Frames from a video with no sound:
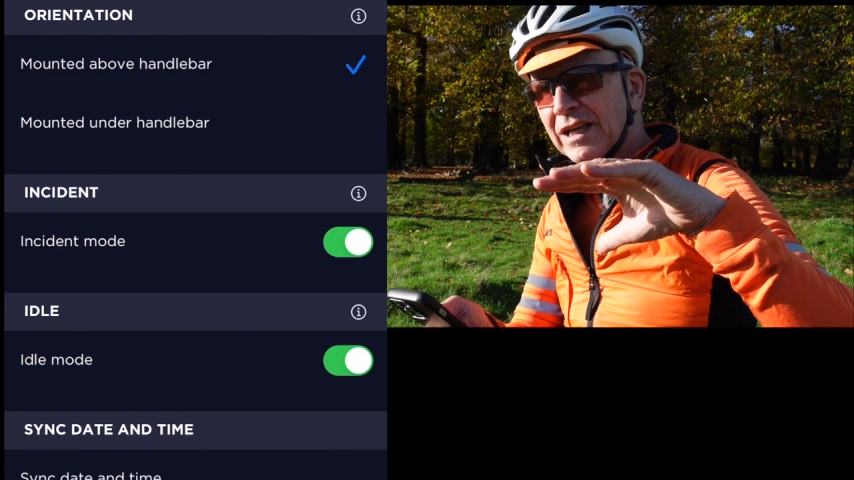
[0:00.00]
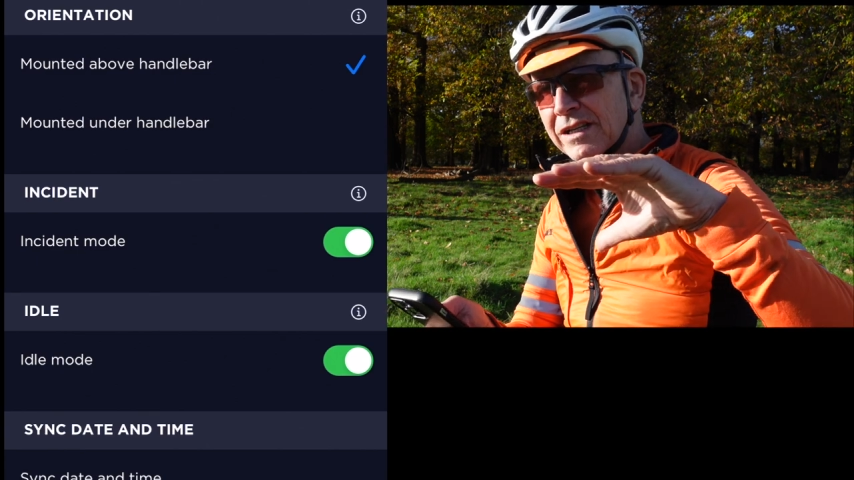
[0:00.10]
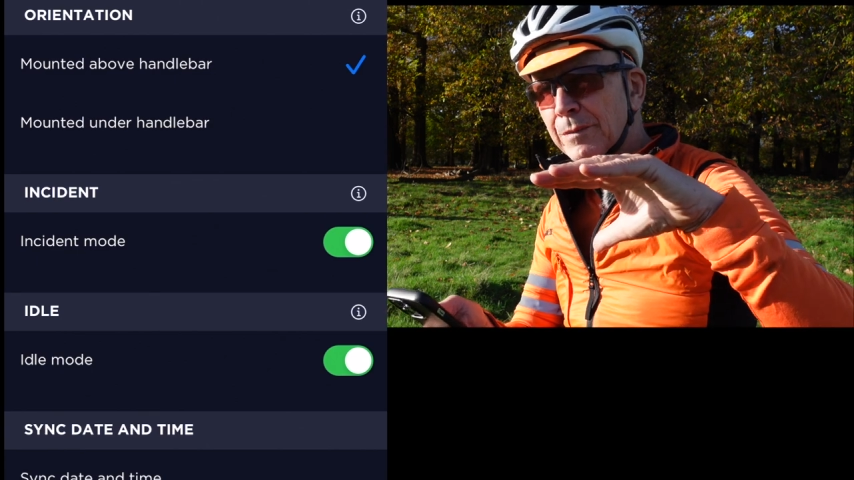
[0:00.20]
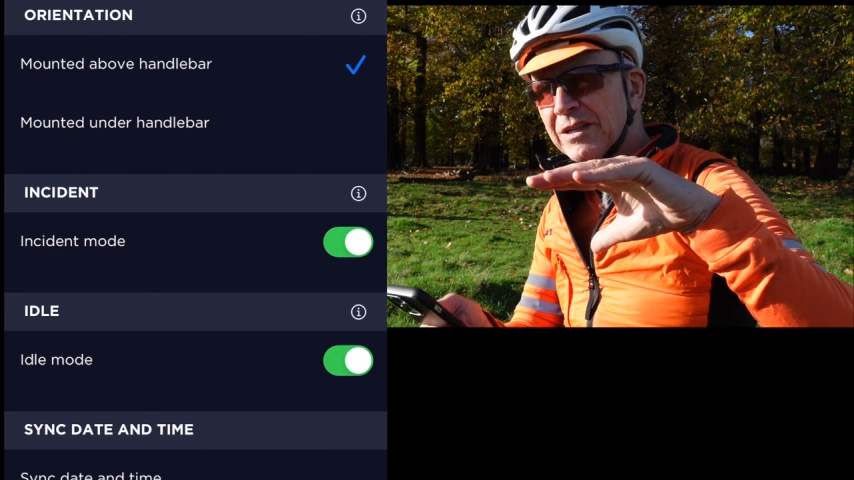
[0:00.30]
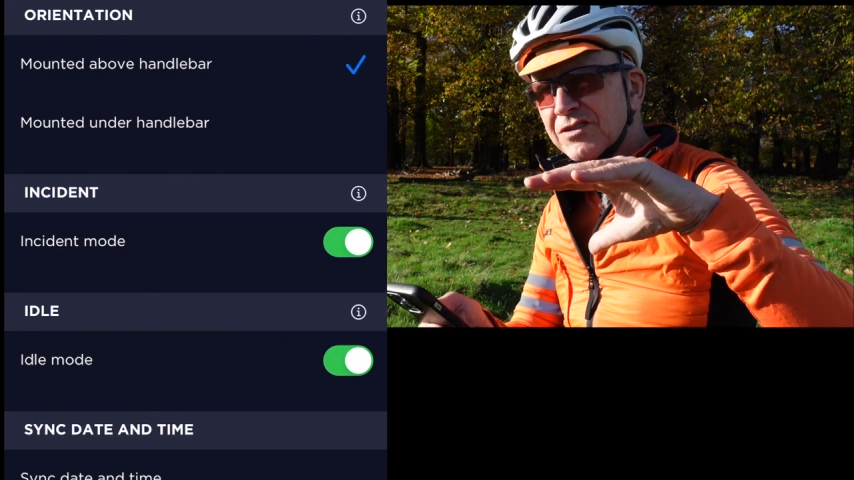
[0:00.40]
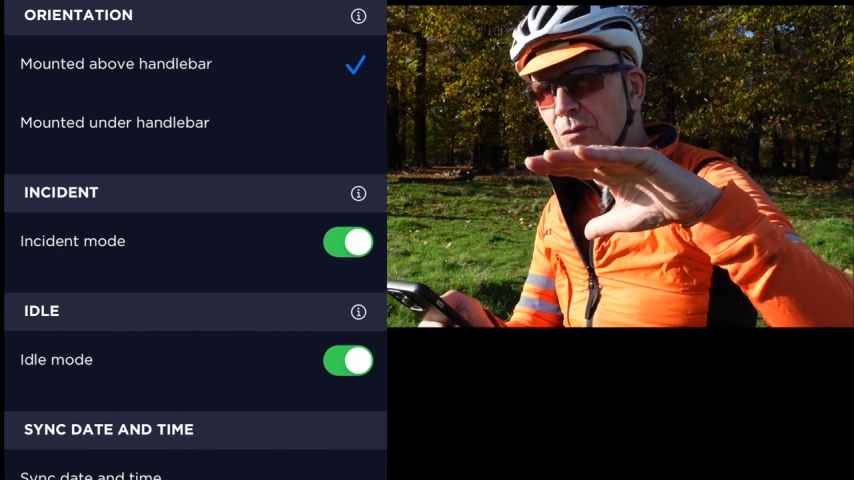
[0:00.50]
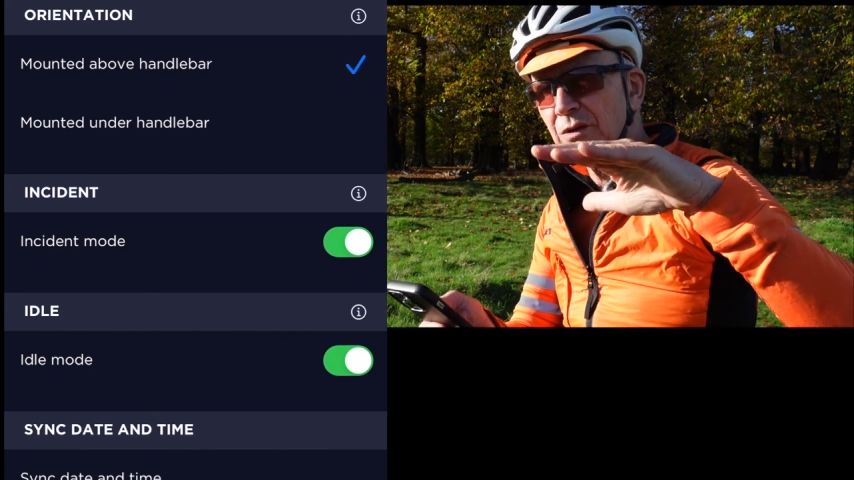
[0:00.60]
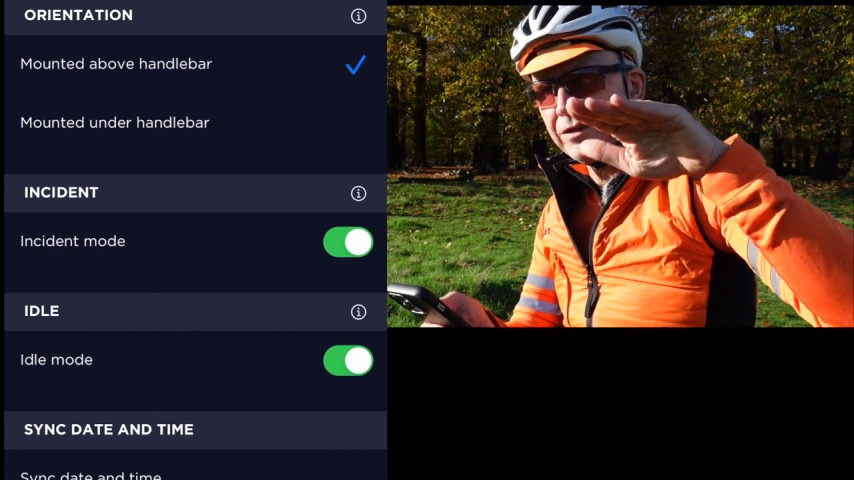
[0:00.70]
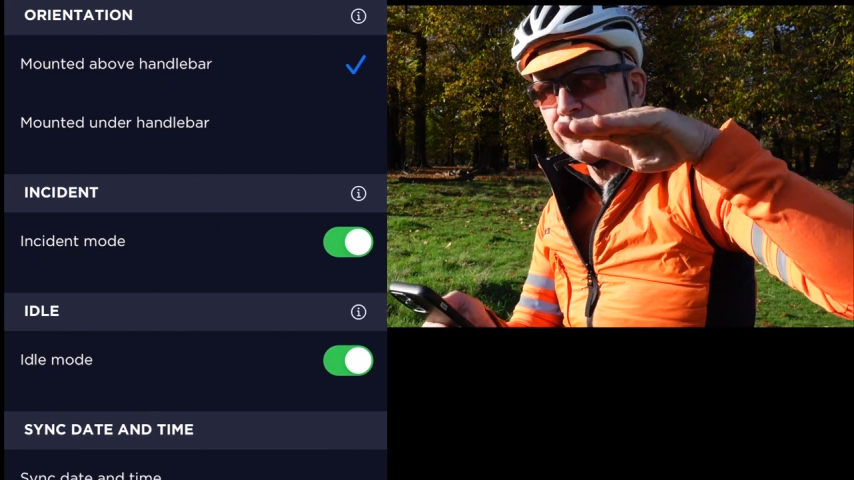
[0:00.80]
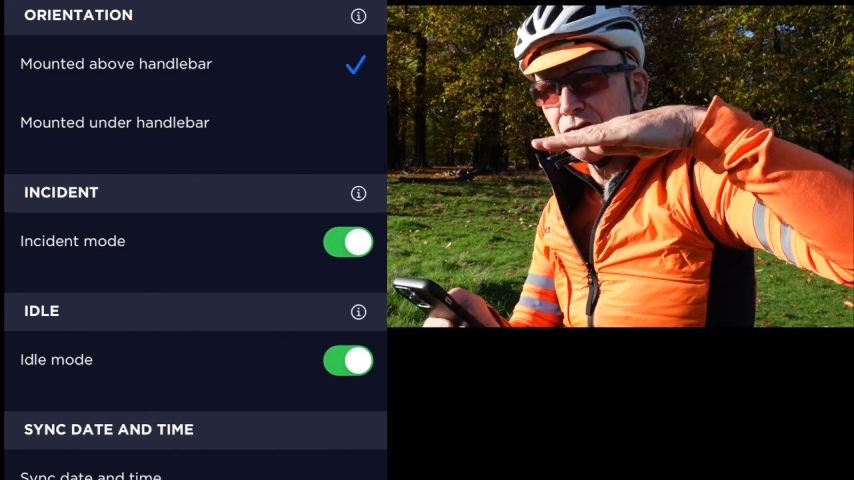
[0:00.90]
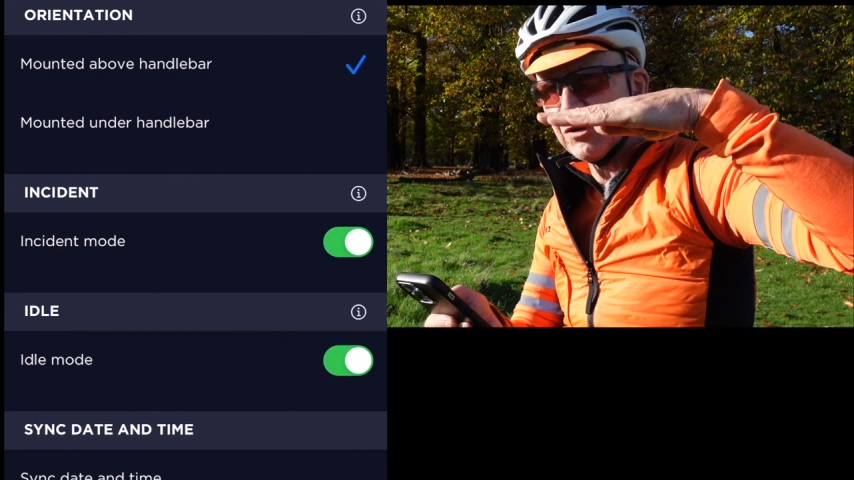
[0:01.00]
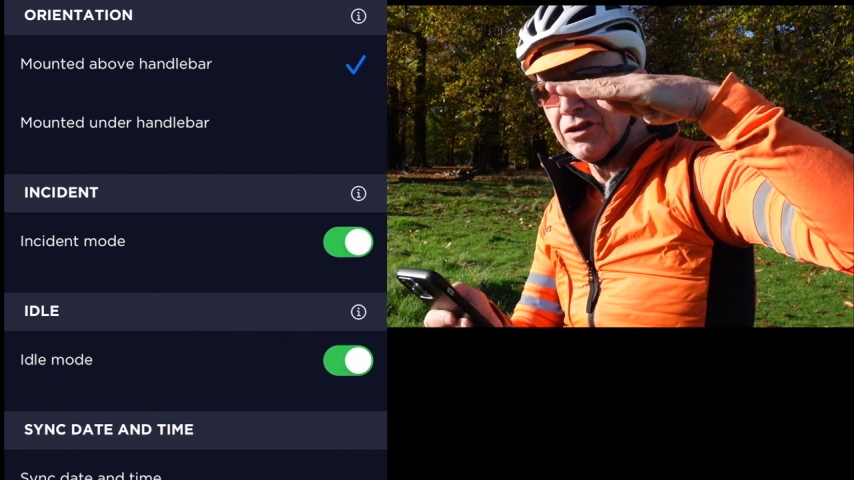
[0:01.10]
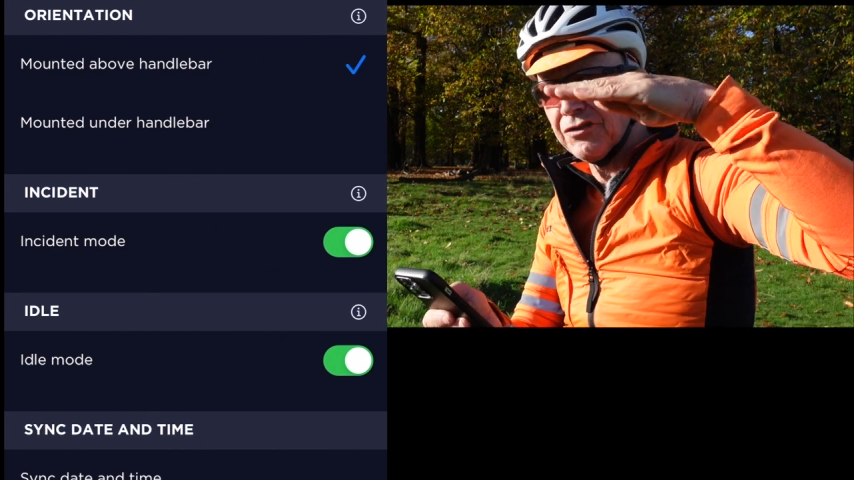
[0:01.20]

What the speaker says: that depends on whether you've got it